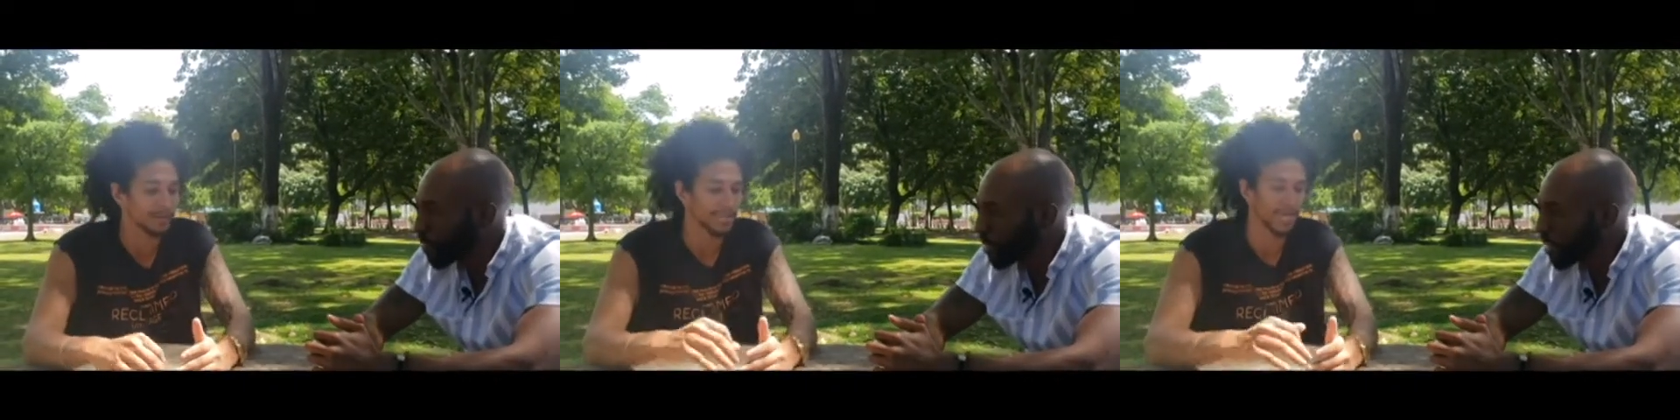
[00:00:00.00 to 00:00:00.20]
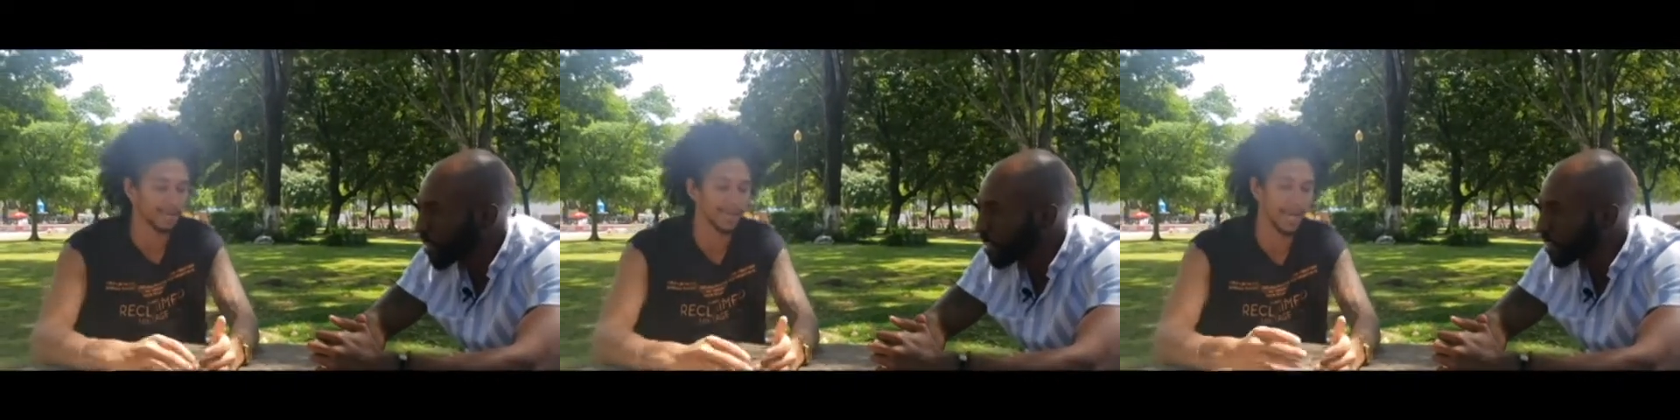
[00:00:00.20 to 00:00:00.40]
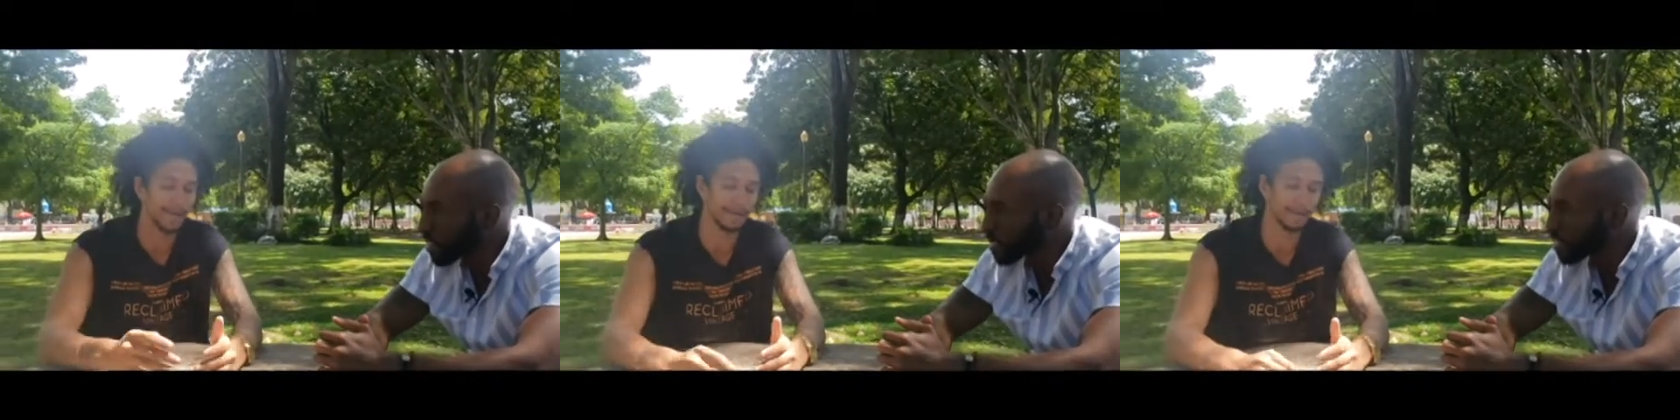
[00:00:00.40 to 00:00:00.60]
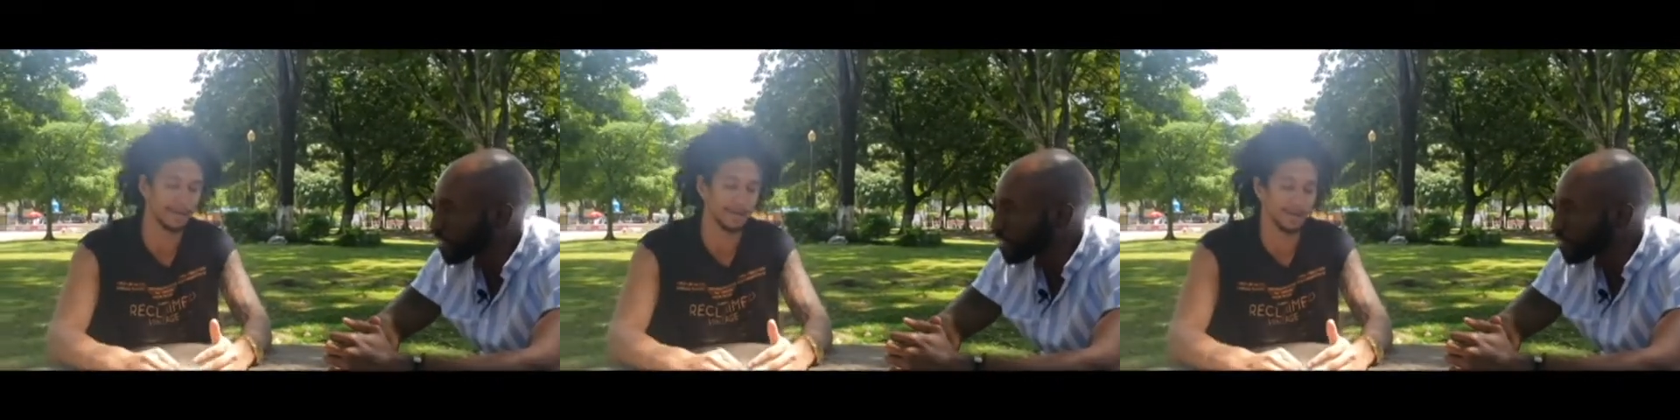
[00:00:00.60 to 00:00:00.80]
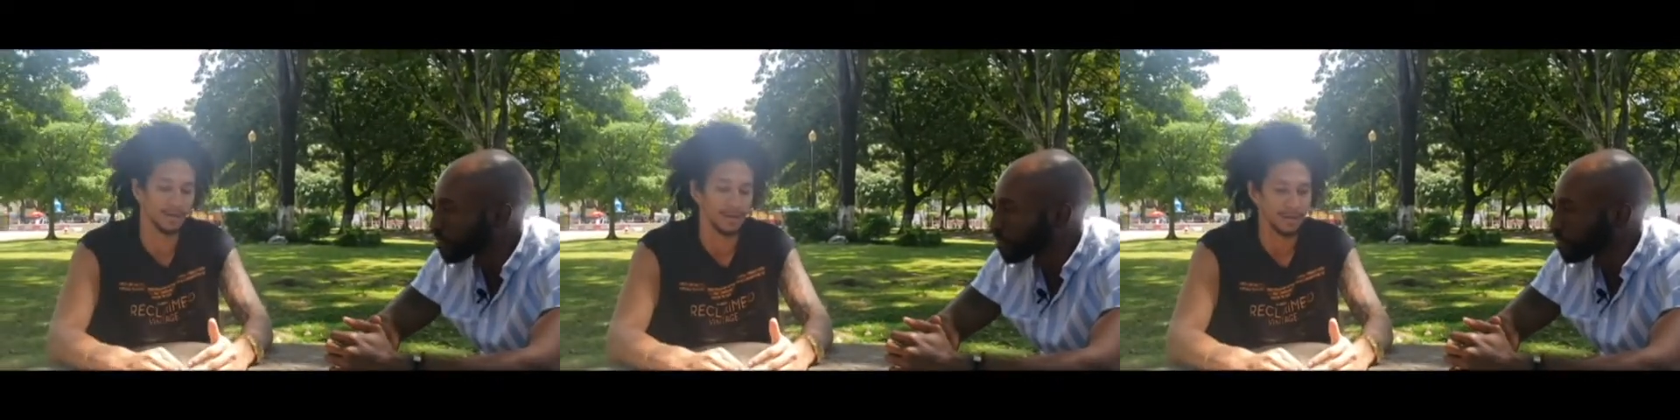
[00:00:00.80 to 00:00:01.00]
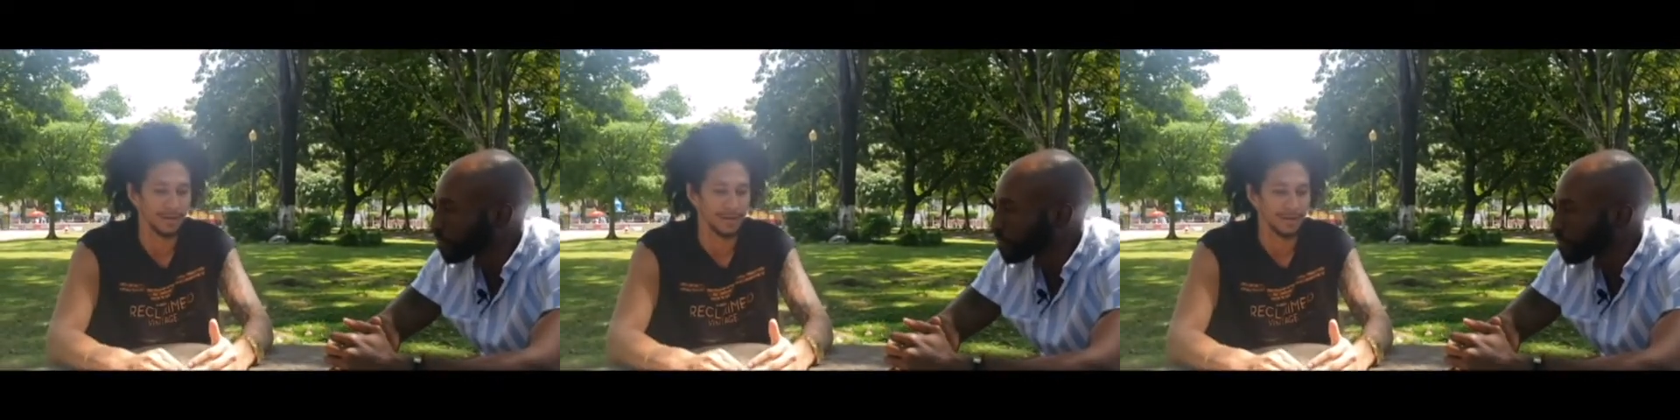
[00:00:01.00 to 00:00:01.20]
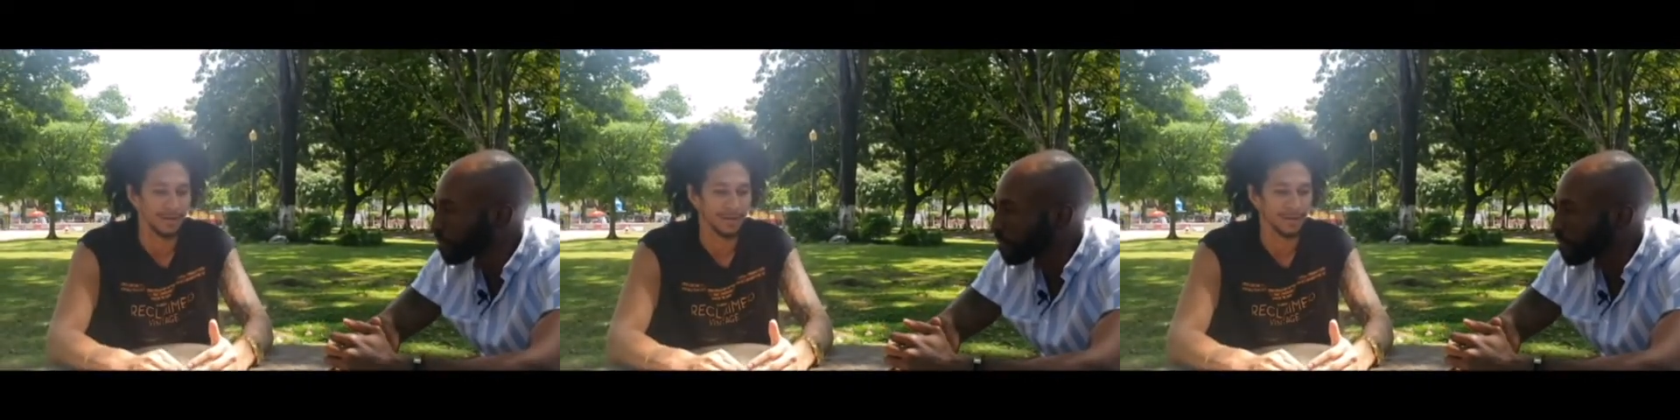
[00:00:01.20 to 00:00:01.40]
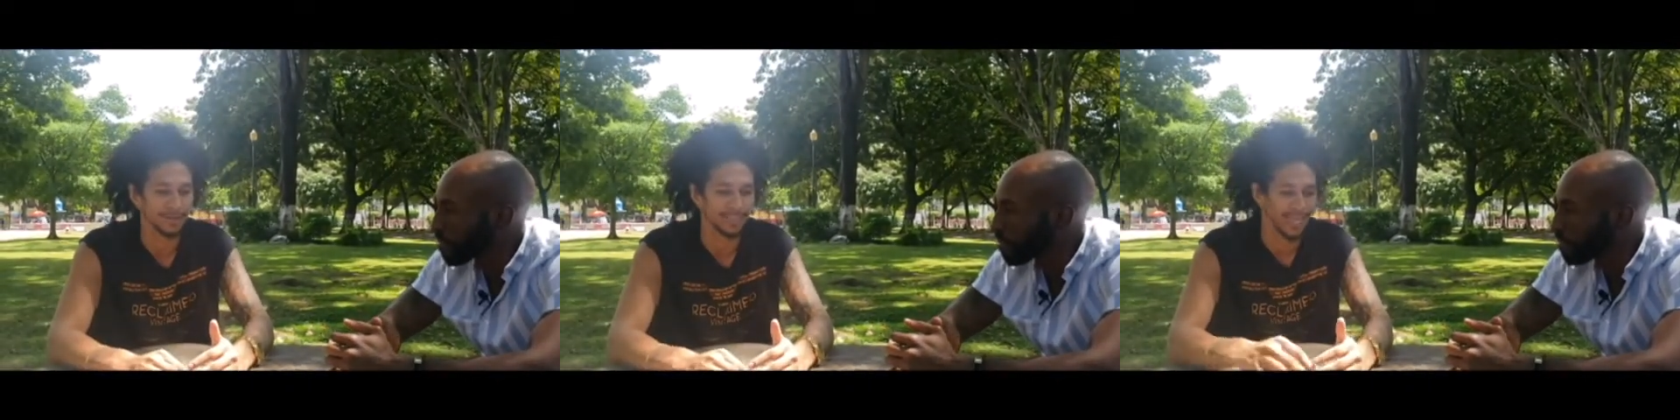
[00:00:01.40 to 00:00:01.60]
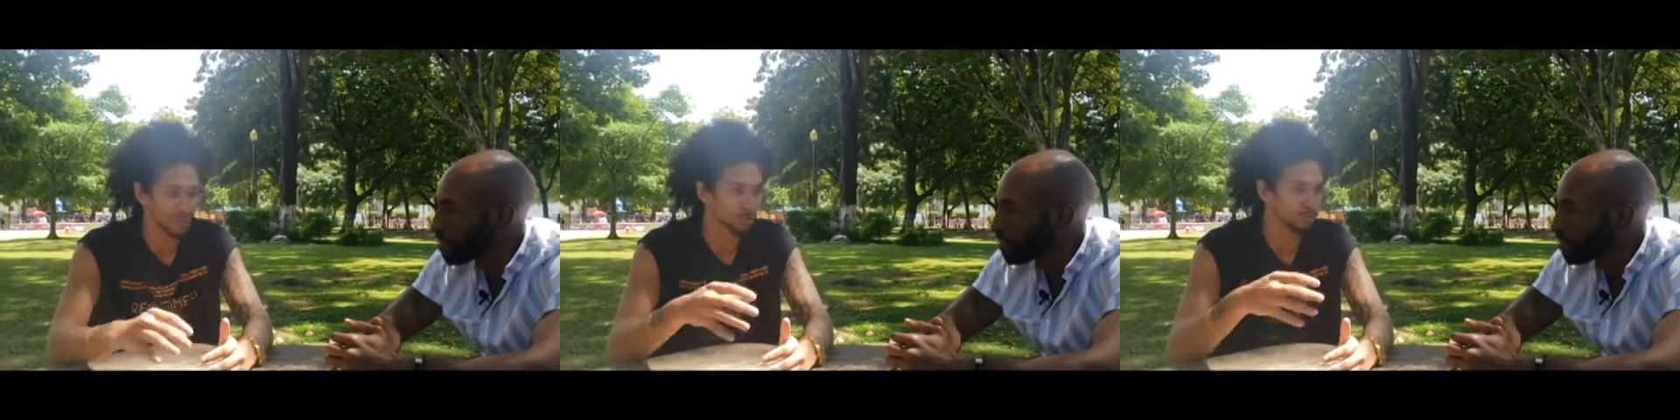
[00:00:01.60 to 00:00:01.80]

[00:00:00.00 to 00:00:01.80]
that's the